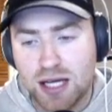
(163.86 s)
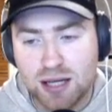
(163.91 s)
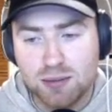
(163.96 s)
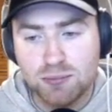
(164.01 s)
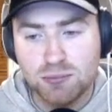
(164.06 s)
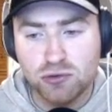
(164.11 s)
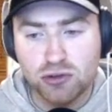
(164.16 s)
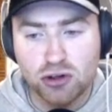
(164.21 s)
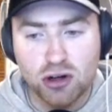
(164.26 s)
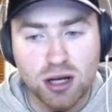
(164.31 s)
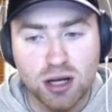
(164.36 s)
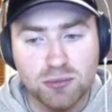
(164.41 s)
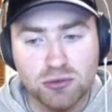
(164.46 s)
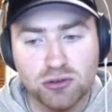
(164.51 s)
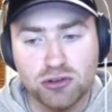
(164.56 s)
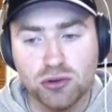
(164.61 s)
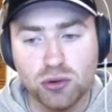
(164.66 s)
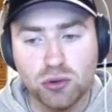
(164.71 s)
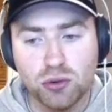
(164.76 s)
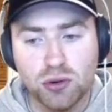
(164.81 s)
type
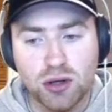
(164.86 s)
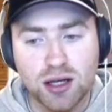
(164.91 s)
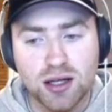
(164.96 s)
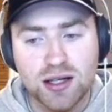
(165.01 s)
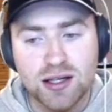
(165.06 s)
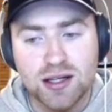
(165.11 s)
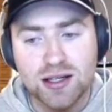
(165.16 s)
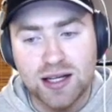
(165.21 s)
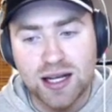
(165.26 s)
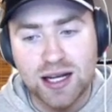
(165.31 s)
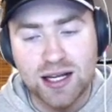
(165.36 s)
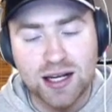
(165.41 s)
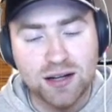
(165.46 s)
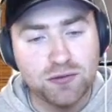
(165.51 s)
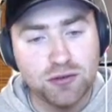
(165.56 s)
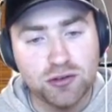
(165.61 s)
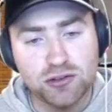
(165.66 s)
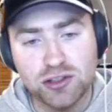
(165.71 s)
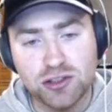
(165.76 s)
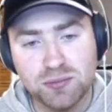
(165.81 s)
score. And
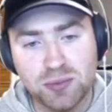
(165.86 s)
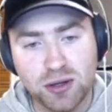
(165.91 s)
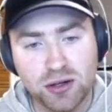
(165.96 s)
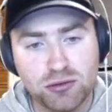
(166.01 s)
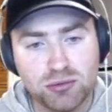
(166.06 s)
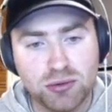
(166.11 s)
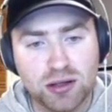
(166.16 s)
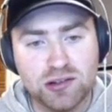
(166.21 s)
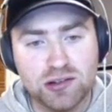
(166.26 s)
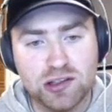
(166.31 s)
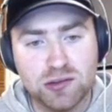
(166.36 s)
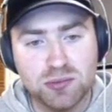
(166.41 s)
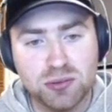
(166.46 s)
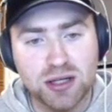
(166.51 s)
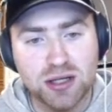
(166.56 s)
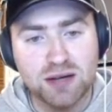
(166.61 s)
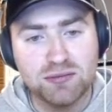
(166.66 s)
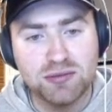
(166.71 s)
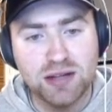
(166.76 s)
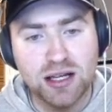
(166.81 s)
unfortunately, both ones he's
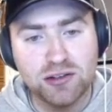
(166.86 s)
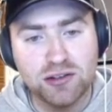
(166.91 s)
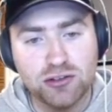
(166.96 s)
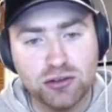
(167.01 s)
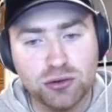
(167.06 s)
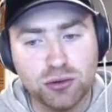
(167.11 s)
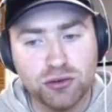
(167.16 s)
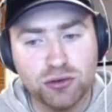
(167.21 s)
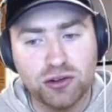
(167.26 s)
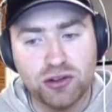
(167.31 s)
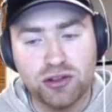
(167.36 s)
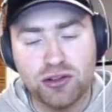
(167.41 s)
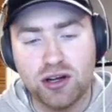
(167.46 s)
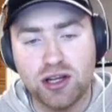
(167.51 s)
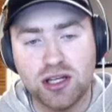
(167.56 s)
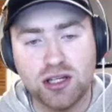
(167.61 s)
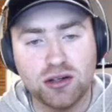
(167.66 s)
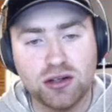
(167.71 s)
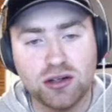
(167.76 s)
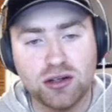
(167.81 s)
put up dud scores, a
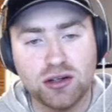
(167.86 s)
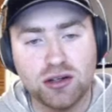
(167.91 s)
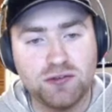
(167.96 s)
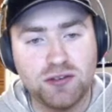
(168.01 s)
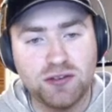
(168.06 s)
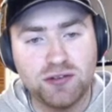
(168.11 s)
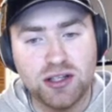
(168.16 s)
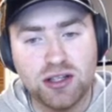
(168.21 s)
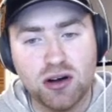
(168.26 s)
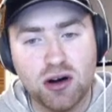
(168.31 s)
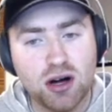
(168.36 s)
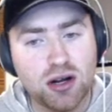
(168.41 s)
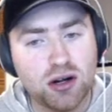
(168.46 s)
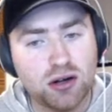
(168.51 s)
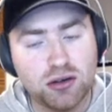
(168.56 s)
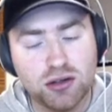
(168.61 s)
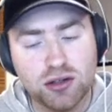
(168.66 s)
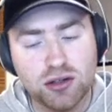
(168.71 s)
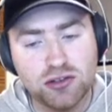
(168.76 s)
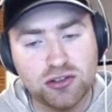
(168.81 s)
30 on the 59. I
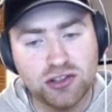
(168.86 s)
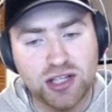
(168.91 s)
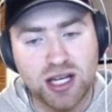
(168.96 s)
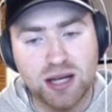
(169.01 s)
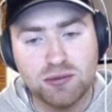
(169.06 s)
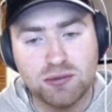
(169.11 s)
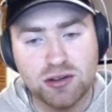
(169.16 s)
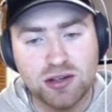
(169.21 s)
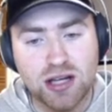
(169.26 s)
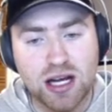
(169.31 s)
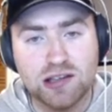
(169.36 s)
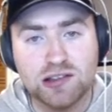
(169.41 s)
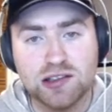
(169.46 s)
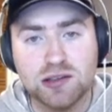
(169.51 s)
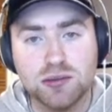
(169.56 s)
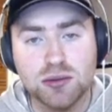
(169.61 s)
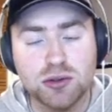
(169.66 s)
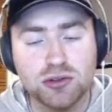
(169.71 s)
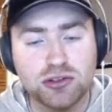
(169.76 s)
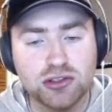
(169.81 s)
could have just kept the Darcy
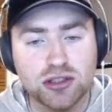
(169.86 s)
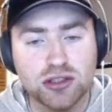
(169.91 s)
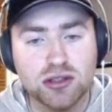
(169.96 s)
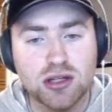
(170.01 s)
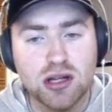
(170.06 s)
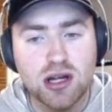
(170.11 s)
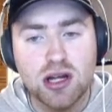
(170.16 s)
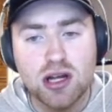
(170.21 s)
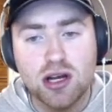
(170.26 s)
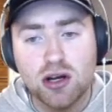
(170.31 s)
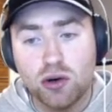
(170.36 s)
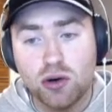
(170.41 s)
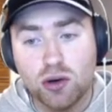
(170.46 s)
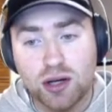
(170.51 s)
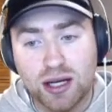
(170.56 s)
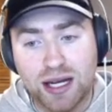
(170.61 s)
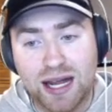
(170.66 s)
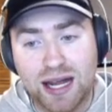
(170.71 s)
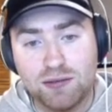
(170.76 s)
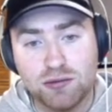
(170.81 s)
Wilson or
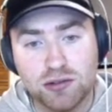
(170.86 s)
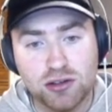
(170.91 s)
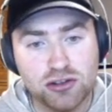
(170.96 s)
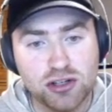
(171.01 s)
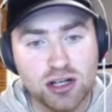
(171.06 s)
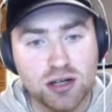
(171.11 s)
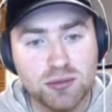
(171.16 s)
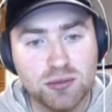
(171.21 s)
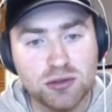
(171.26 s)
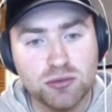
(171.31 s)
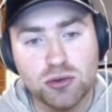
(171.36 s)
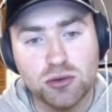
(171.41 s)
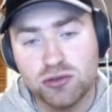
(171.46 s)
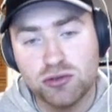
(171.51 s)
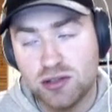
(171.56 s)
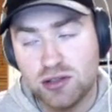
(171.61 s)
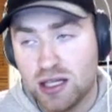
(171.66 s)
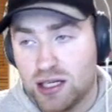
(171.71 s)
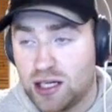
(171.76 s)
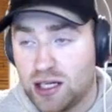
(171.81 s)
kept the Jeremy. Well,
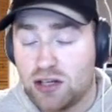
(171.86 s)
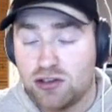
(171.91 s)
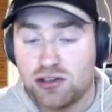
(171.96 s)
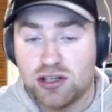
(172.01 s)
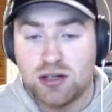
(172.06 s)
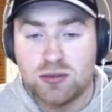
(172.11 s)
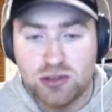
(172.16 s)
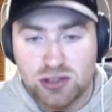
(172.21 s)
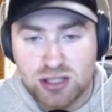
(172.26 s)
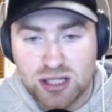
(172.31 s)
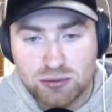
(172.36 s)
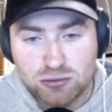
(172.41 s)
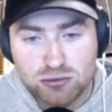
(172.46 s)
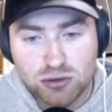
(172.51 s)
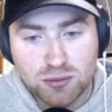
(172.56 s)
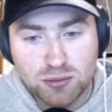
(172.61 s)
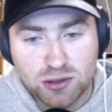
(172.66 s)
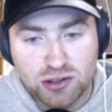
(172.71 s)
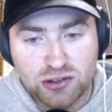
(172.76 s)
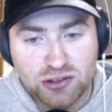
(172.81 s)
then again, Jeremy Sharp
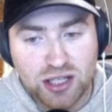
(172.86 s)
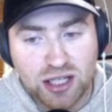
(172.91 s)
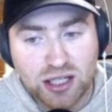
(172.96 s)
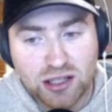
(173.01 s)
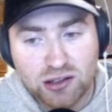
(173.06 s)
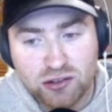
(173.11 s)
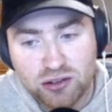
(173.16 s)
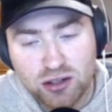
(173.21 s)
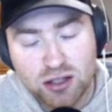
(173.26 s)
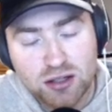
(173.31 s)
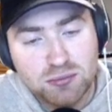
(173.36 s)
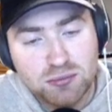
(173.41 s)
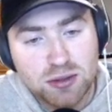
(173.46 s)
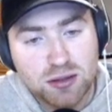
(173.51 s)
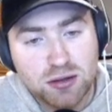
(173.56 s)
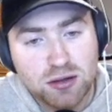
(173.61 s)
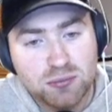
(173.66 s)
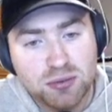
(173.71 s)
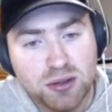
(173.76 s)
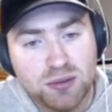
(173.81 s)
dropped the stinker. So
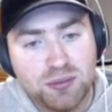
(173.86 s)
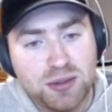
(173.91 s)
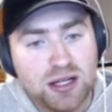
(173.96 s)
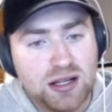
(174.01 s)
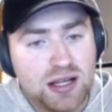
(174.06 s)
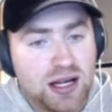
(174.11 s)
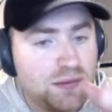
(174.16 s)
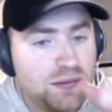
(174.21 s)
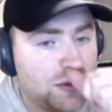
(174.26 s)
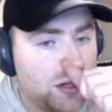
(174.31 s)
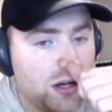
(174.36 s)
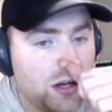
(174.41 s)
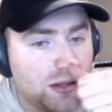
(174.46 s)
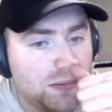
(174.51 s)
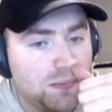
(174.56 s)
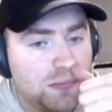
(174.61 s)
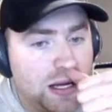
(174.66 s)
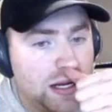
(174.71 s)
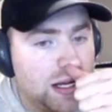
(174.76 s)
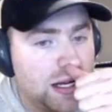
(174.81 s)
I'll probably end up going
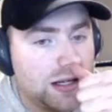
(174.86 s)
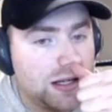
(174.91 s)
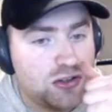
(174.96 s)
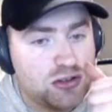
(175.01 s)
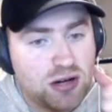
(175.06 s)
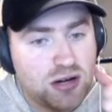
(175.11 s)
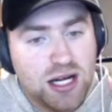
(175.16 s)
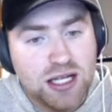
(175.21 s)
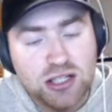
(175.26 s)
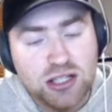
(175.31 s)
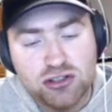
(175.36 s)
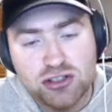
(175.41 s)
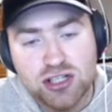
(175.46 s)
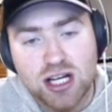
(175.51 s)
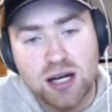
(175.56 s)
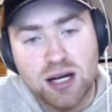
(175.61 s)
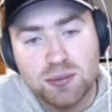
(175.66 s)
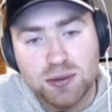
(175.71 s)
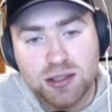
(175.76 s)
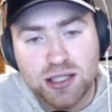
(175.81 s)
better trading
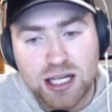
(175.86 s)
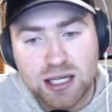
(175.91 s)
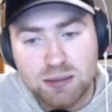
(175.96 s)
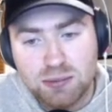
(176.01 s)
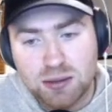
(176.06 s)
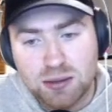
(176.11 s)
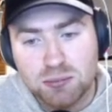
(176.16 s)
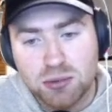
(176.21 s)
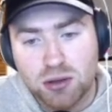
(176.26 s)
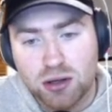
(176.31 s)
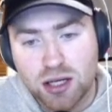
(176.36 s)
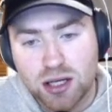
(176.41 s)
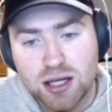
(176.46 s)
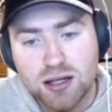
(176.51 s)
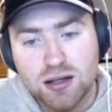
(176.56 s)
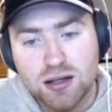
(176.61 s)
Sharp and keeping Bonner.